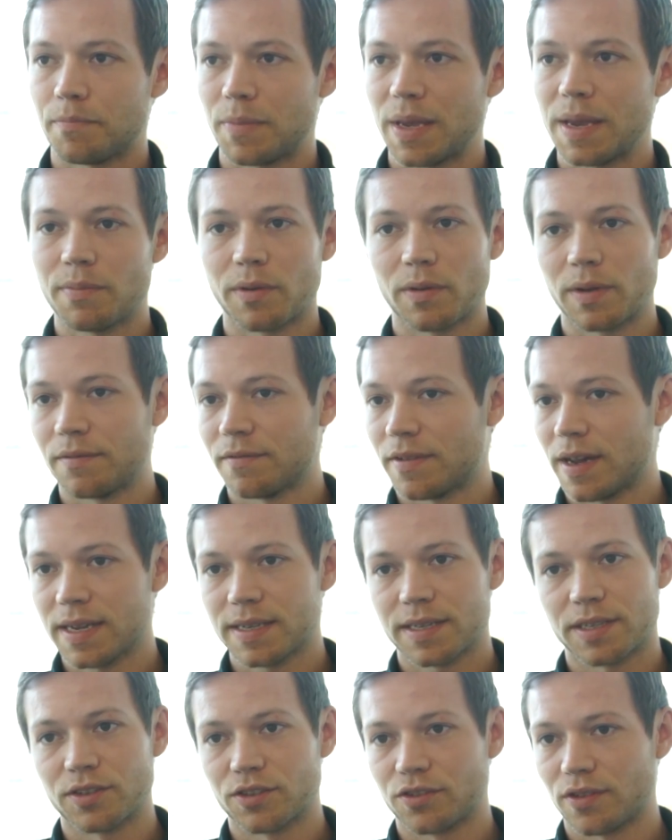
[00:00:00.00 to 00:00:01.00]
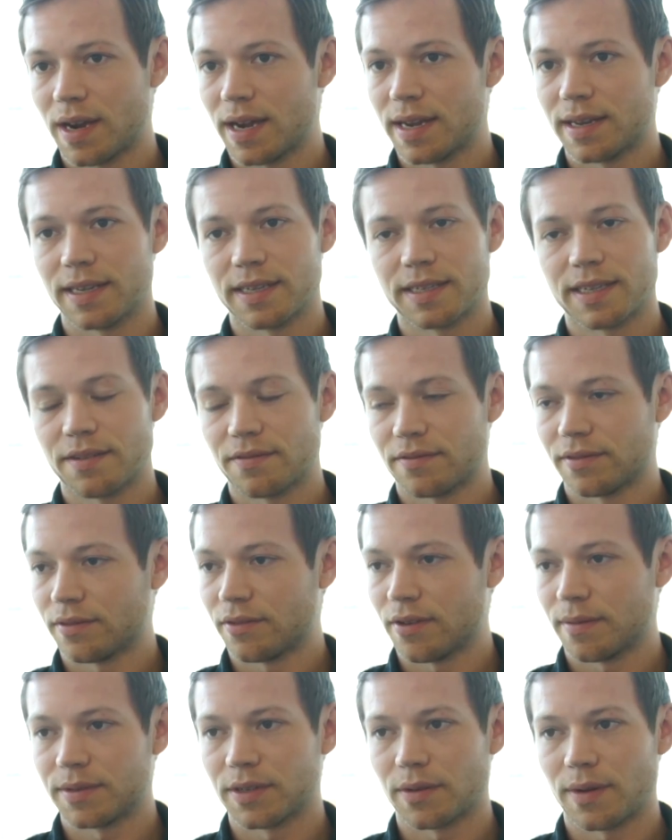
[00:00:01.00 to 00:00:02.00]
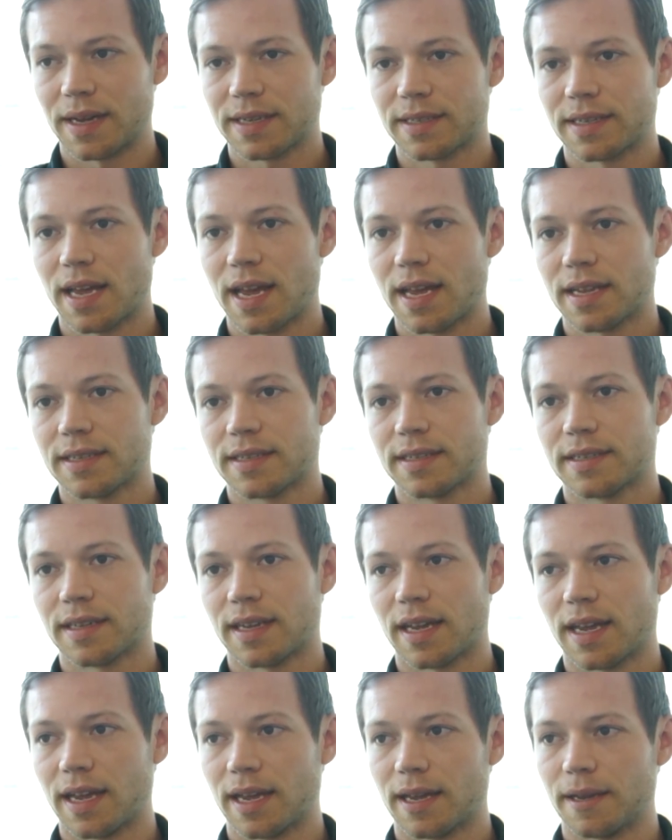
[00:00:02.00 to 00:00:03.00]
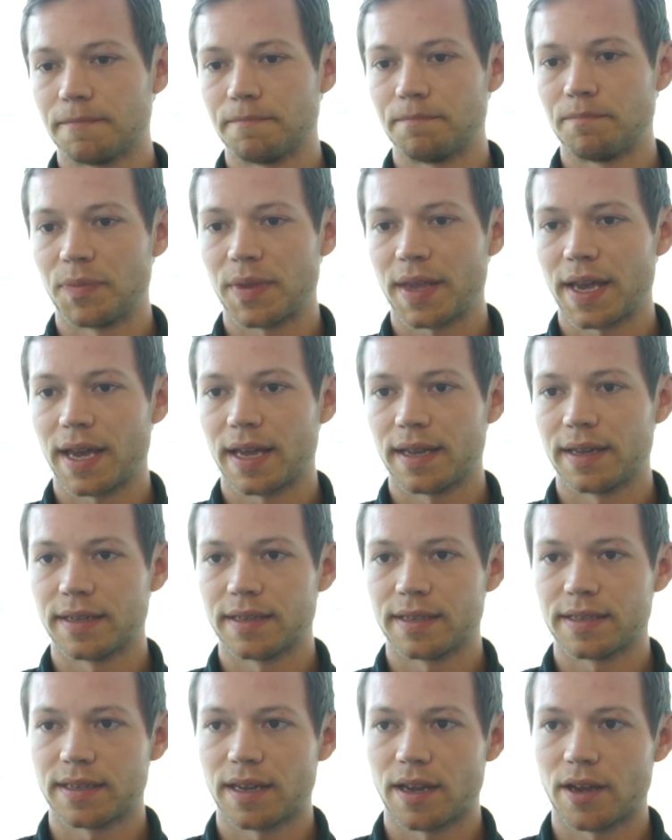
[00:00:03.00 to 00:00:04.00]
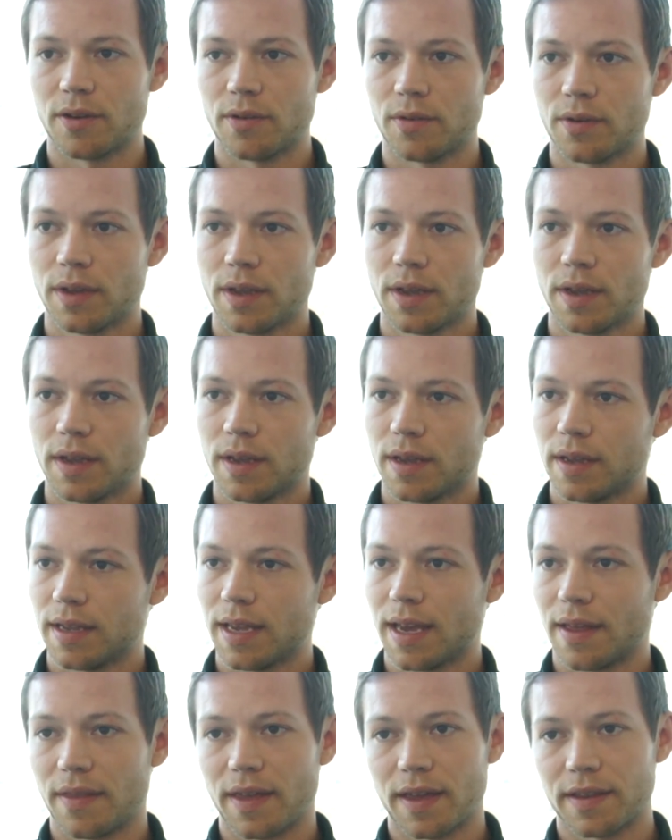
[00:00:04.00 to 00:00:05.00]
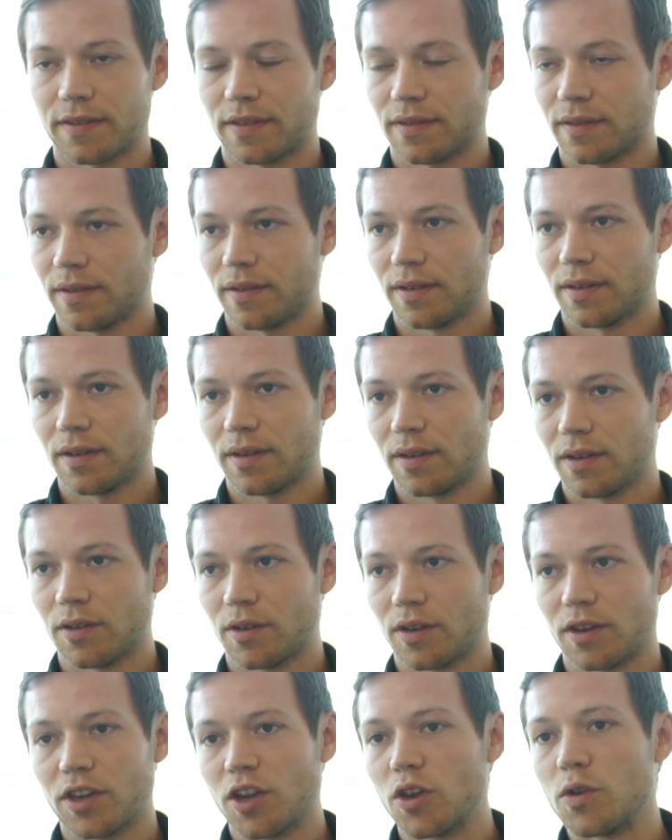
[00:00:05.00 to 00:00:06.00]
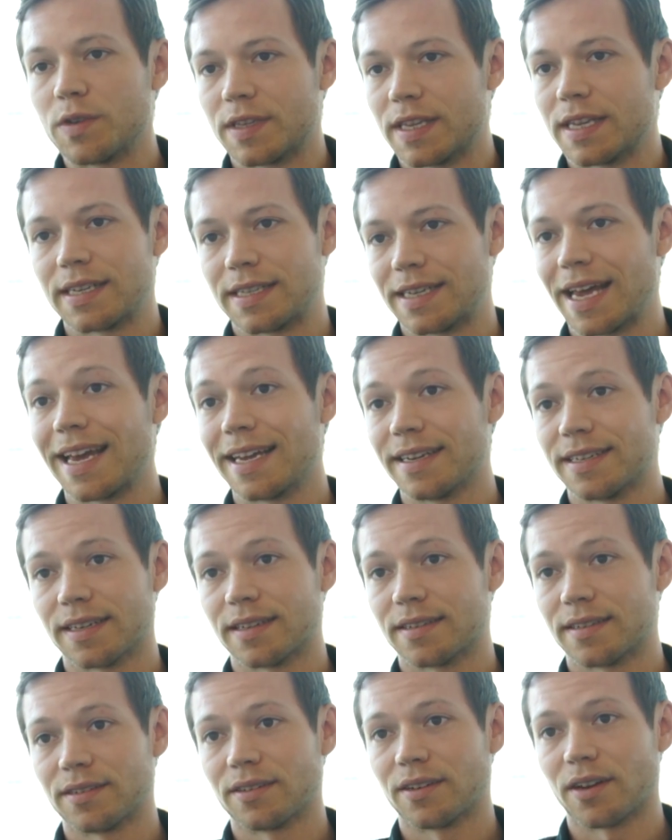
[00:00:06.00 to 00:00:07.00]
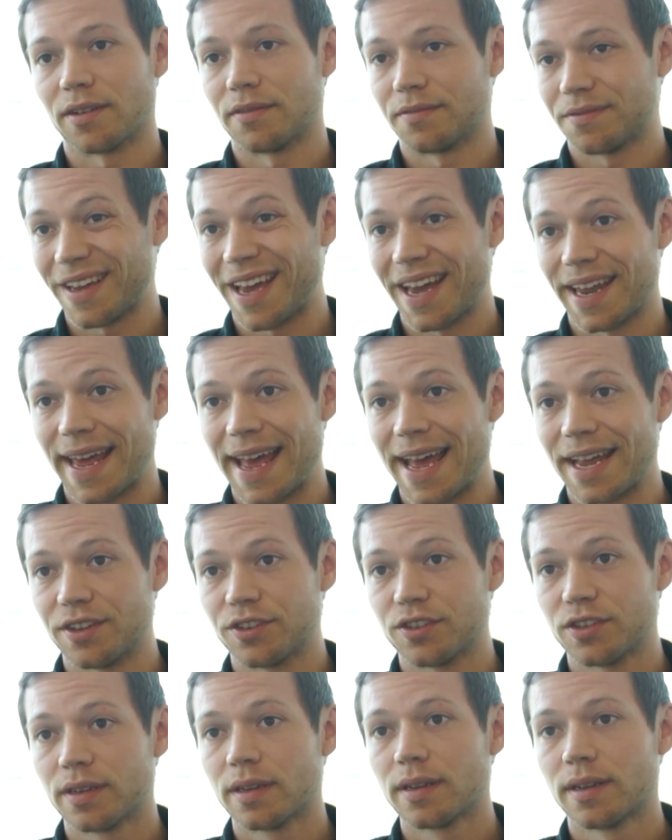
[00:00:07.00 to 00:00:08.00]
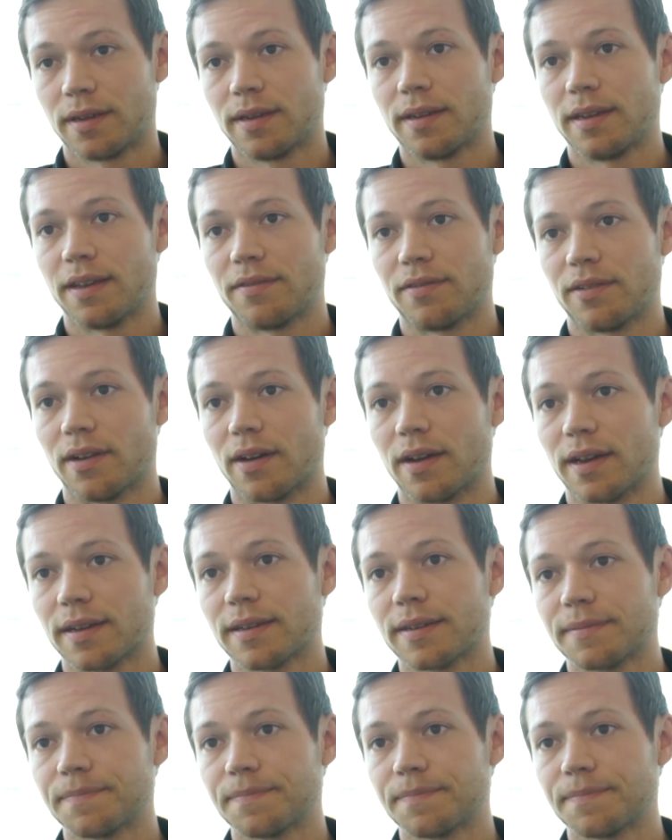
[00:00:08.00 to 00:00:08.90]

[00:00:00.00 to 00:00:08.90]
People invest and trade these different crypto assets, um, and so yeah, there's you can use this data to kind of get an edge, if you like.